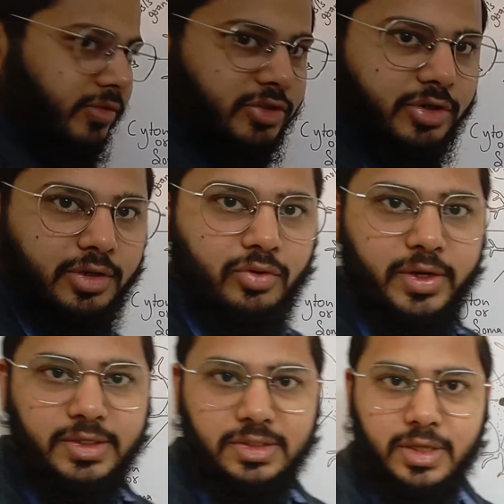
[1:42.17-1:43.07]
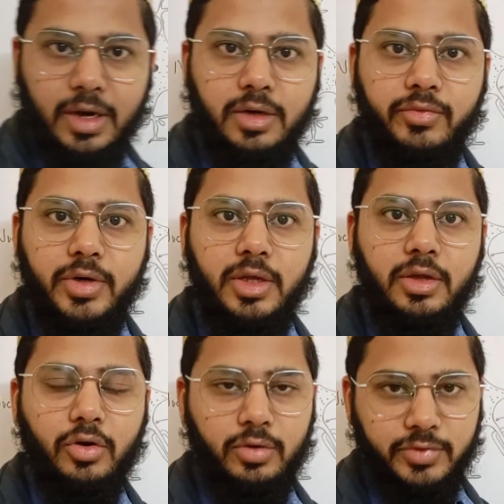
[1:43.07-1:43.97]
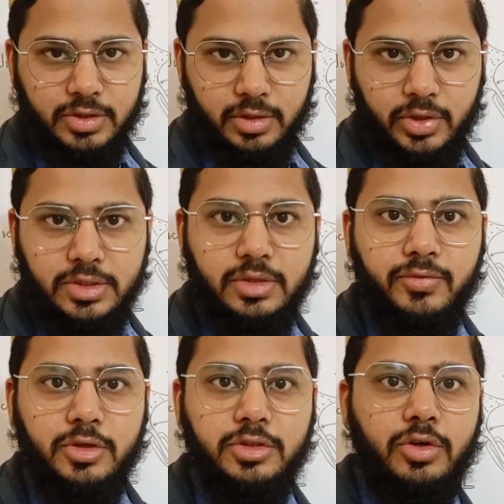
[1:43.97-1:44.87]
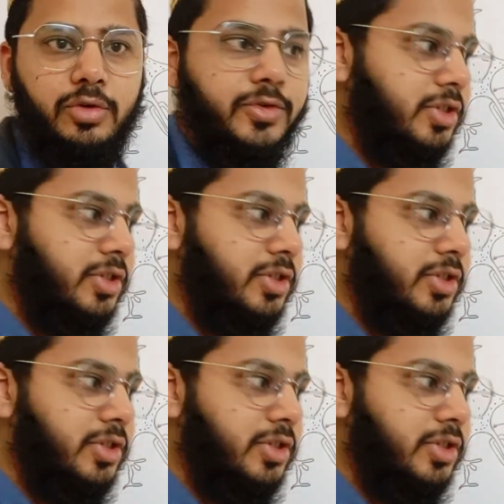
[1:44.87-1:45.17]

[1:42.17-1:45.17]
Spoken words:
which regulates the activity or which regulates the functioning of a